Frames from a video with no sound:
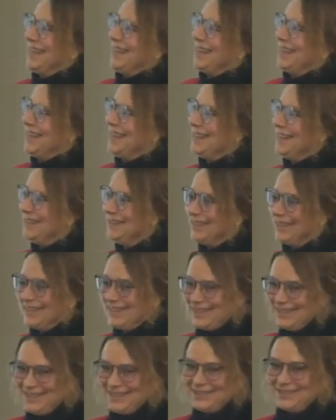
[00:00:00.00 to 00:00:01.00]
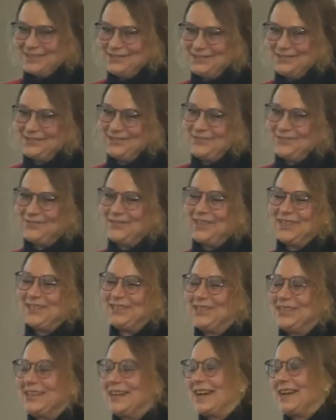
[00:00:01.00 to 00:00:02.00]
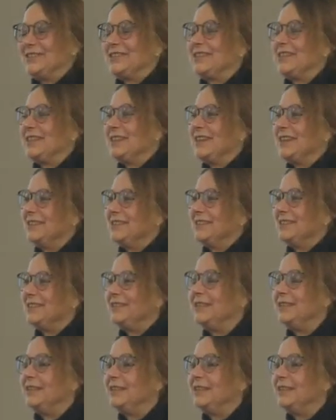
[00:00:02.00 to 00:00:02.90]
and we figured it out together.